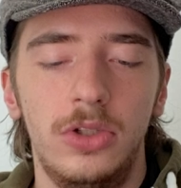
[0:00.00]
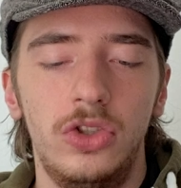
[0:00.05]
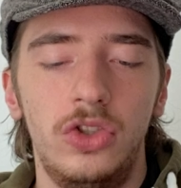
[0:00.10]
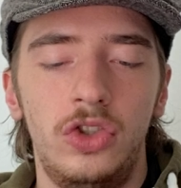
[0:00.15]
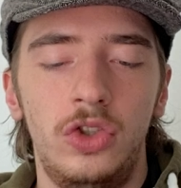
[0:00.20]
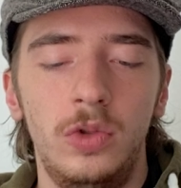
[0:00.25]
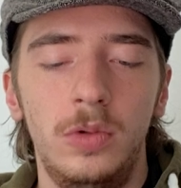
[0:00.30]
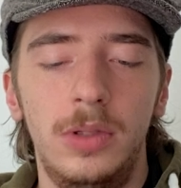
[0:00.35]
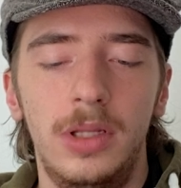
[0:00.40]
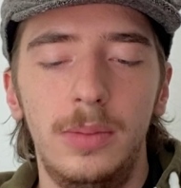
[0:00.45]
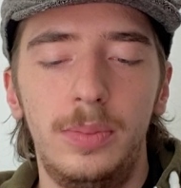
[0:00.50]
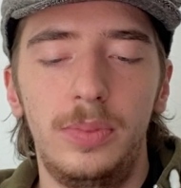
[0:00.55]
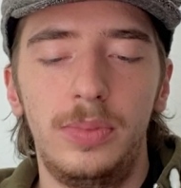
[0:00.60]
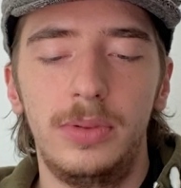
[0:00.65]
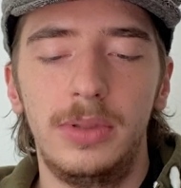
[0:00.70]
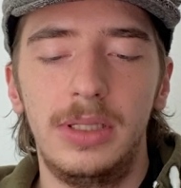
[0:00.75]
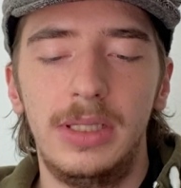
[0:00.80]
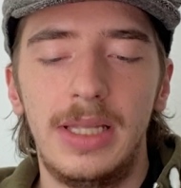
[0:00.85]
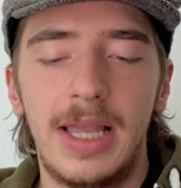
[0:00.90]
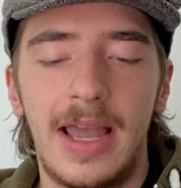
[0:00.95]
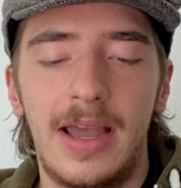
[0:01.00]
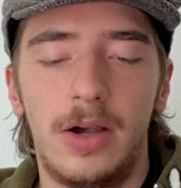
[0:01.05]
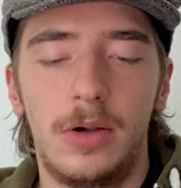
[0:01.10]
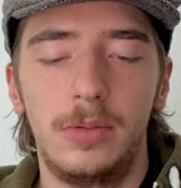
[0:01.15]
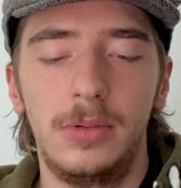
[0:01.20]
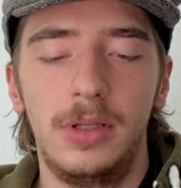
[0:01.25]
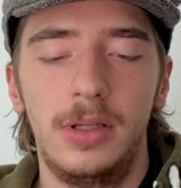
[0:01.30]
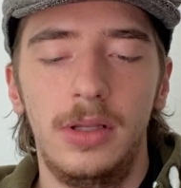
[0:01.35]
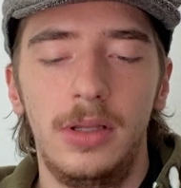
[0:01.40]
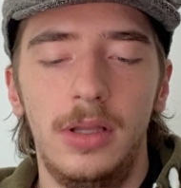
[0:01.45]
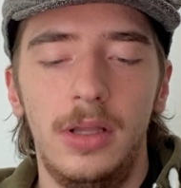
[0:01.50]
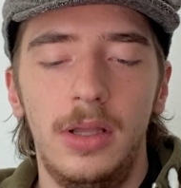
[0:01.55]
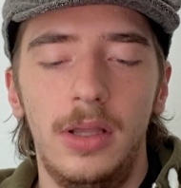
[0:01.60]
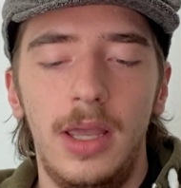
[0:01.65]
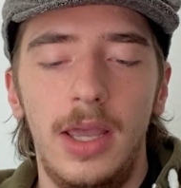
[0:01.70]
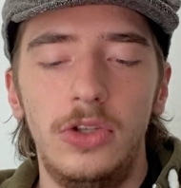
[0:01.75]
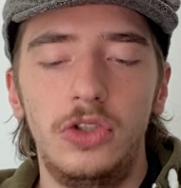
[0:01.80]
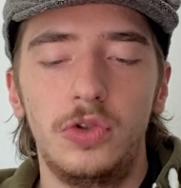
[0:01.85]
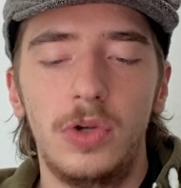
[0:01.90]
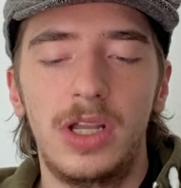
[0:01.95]
Julep, noun,
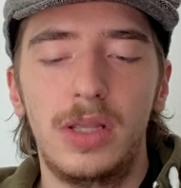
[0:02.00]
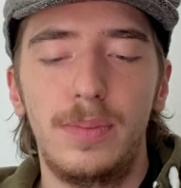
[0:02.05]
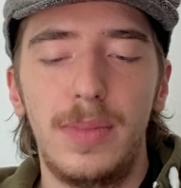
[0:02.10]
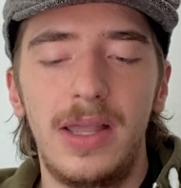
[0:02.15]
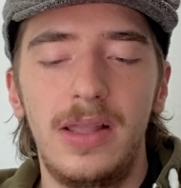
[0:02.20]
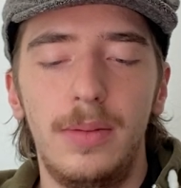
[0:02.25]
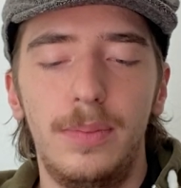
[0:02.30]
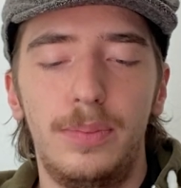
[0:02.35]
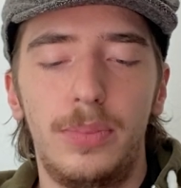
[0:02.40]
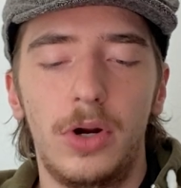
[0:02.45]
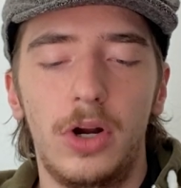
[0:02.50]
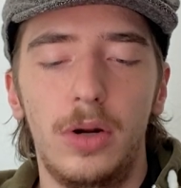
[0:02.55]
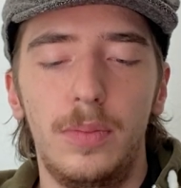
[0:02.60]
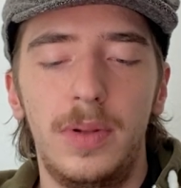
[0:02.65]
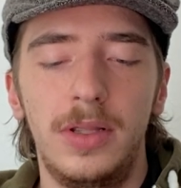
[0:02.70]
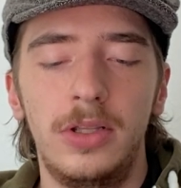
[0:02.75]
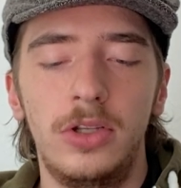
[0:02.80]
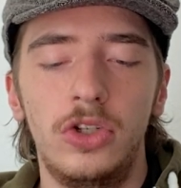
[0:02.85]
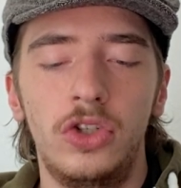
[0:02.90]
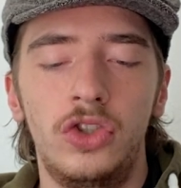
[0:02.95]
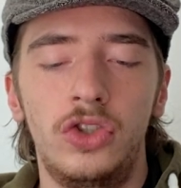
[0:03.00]
a drink made of bourbon,